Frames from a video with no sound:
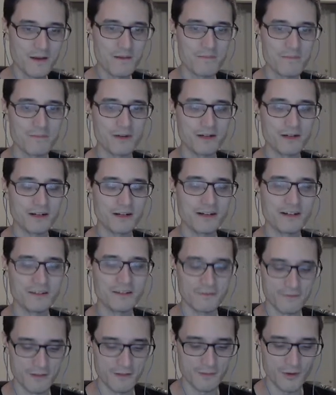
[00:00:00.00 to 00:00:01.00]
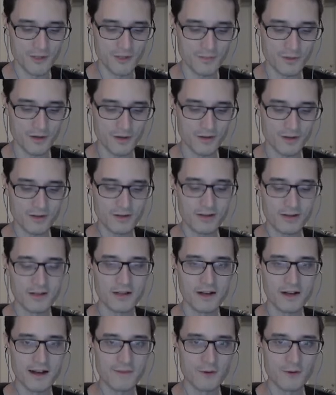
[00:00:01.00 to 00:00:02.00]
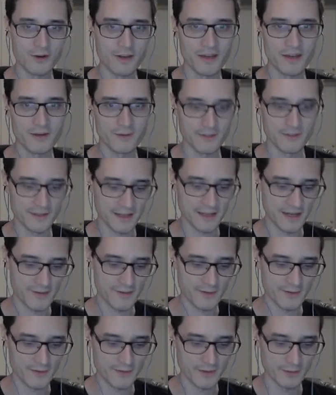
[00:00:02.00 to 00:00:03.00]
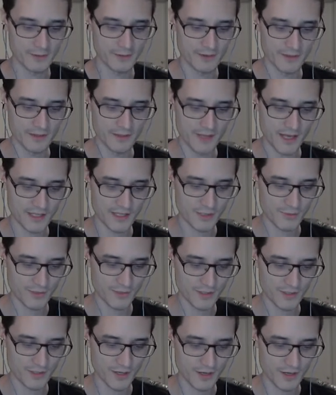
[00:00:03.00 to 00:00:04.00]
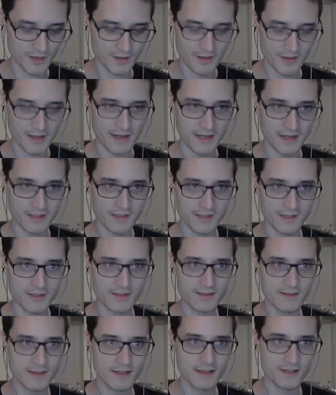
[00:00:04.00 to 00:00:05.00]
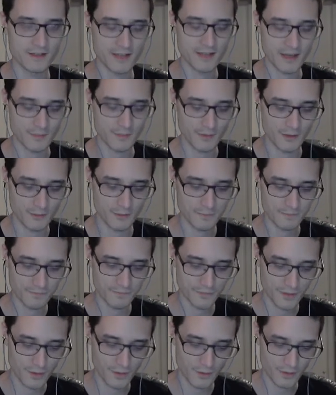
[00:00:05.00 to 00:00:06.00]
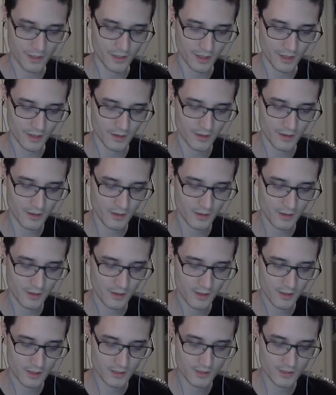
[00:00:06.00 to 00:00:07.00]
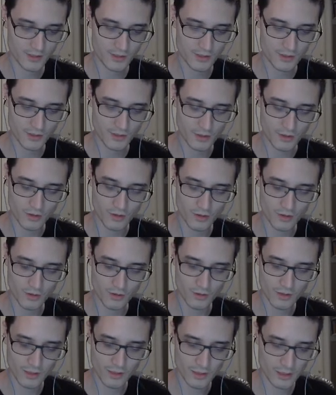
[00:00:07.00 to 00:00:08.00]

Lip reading: But for the most part, I'm okay with getting rid of it with this Esposer that just happened. Okay, so